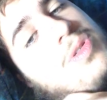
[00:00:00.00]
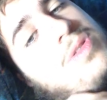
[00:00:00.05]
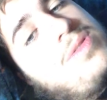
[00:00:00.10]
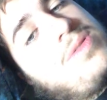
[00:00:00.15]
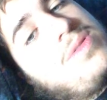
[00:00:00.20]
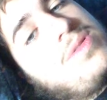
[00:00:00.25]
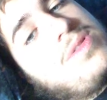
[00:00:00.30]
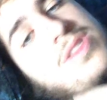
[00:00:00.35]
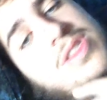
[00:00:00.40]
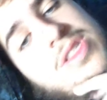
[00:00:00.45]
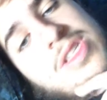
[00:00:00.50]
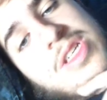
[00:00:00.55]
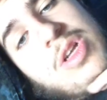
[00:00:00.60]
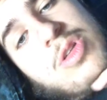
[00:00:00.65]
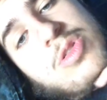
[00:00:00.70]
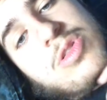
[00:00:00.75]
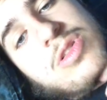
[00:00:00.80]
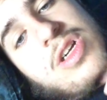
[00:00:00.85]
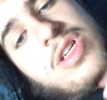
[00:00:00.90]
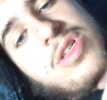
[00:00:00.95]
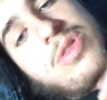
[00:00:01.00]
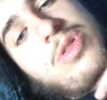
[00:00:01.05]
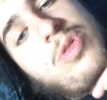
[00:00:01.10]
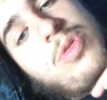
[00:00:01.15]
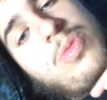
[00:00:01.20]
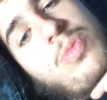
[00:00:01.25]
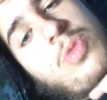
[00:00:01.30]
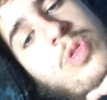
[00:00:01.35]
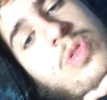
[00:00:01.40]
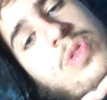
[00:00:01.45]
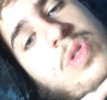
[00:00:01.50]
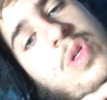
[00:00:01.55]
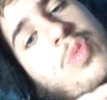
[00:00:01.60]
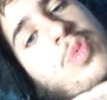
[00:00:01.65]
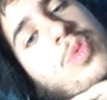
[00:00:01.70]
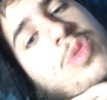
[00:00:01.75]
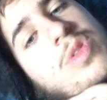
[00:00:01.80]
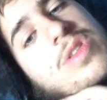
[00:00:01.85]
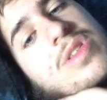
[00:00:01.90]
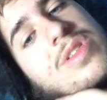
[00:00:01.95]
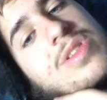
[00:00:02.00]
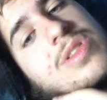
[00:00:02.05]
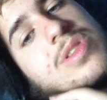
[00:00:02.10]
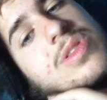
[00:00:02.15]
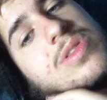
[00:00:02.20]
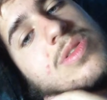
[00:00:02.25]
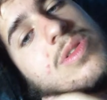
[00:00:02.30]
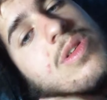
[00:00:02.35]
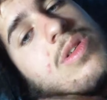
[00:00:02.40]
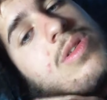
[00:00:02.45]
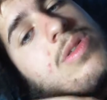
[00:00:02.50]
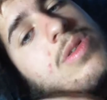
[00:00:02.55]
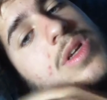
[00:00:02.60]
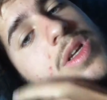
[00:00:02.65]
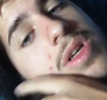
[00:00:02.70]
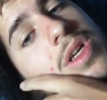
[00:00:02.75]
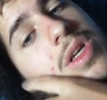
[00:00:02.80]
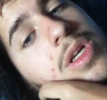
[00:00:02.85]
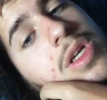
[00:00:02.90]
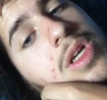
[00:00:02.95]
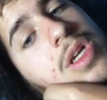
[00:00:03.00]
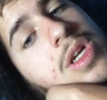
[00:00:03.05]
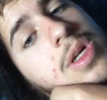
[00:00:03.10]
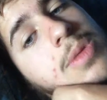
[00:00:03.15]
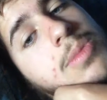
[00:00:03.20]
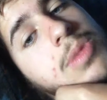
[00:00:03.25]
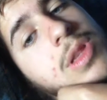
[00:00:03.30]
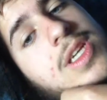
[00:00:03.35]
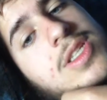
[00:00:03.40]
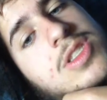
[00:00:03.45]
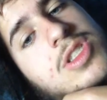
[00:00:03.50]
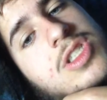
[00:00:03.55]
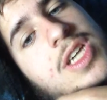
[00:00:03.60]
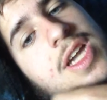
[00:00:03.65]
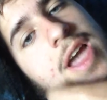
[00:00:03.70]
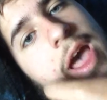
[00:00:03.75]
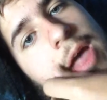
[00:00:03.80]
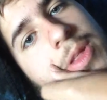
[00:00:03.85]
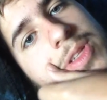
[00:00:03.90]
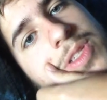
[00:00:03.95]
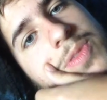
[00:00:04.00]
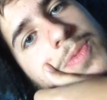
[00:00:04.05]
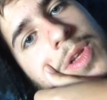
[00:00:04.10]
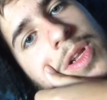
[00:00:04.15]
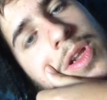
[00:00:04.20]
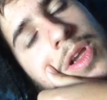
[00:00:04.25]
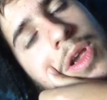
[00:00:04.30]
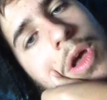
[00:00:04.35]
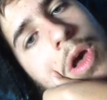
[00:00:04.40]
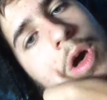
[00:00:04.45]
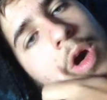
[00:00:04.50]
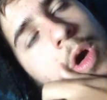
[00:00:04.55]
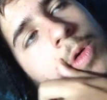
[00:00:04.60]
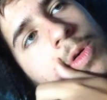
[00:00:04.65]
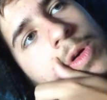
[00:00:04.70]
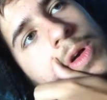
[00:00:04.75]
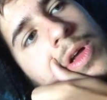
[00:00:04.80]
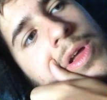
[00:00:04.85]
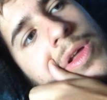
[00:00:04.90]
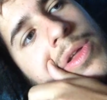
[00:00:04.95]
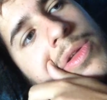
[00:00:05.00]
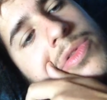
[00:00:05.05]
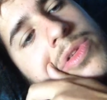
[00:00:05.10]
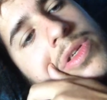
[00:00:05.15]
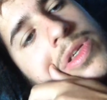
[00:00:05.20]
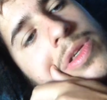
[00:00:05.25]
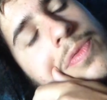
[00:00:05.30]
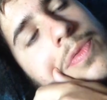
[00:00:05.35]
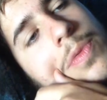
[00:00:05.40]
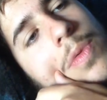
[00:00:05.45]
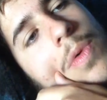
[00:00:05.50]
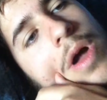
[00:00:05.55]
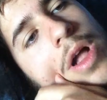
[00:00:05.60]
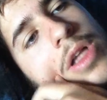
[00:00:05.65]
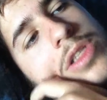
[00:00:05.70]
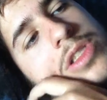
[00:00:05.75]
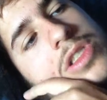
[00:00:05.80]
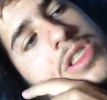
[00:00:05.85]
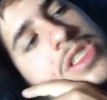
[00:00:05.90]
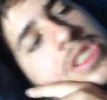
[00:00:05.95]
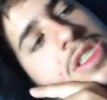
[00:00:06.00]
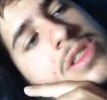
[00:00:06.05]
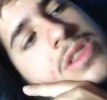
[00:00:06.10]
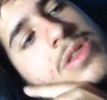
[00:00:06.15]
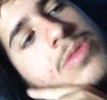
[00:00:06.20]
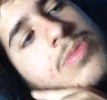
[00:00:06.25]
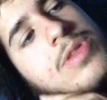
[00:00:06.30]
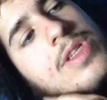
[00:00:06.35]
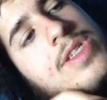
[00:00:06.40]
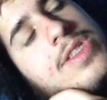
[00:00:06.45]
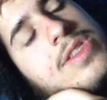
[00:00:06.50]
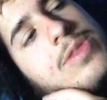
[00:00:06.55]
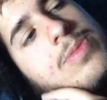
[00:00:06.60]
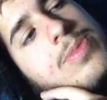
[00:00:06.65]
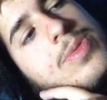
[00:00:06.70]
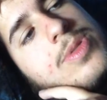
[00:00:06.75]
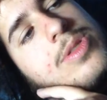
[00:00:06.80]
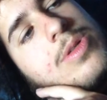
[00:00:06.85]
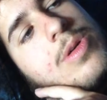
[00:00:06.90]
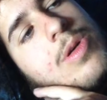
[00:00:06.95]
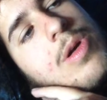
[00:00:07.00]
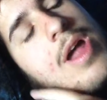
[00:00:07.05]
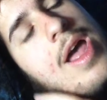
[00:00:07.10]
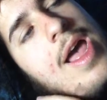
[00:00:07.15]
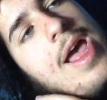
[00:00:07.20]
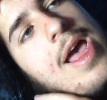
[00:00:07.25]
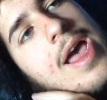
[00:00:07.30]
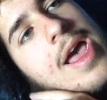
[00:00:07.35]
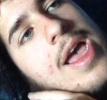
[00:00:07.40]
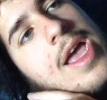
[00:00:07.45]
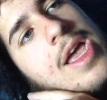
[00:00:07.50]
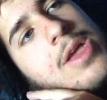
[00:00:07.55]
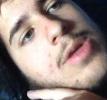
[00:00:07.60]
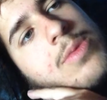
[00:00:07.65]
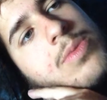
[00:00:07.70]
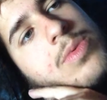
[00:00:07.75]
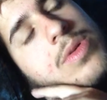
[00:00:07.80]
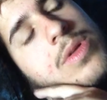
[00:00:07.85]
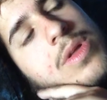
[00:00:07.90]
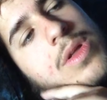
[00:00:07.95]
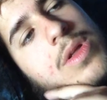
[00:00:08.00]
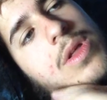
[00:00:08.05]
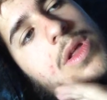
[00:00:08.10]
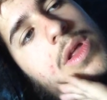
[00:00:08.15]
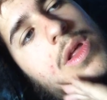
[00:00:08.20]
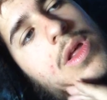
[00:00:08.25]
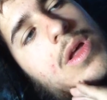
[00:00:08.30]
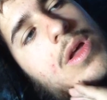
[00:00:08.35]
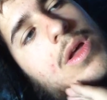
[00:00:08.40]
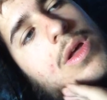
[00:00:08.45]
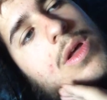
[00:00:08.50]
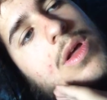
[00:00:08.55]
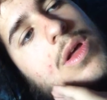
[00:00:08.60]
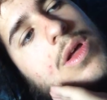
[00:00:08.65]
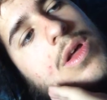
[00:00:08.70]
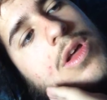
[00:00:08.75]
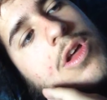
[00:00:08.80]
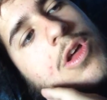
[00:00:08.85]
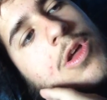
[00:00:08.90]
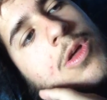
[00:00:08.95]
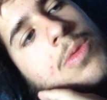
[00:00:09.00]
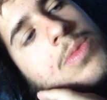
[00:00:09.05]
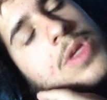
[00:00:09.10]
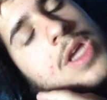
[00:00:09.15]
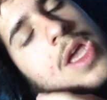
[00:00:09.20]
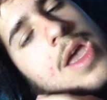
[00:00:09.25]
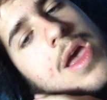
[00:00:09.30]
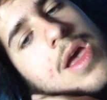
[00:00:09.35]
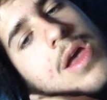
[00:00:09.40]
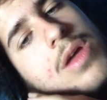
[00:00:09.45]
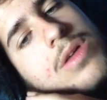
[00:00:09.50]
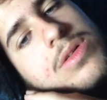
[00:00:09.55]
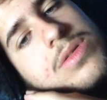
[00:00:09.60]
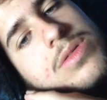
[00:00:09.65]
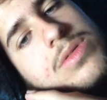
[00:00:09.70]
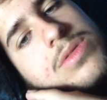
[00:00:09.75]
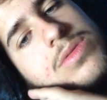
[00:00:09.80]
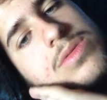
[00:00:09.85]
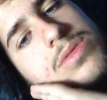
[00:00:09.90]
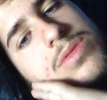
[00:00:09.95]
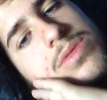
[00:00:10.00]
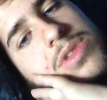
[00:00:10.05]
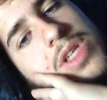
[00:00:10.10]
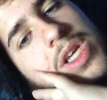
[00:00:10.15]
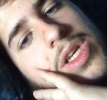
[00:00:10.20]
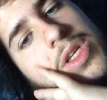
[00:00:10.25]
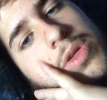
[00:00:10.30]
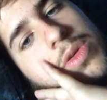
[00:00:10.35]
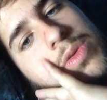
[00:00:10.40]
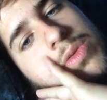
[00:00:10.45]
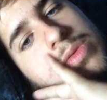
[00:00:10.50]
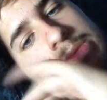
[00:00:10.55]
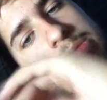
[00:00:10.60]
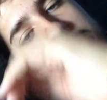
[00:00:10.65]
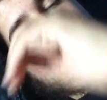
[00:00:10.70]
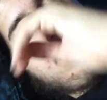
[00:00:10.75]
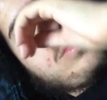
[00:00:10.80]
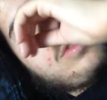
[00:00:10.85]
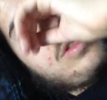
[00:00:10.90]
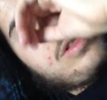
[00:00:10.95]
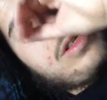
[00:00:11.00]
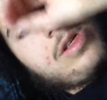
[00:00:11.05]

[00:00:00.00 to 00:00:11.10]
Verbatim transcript: but I think I'll try to do more stuff with this. So please check out this video. Uh, thank you for watching. Please subscribe. Um, yeah. Thank you. And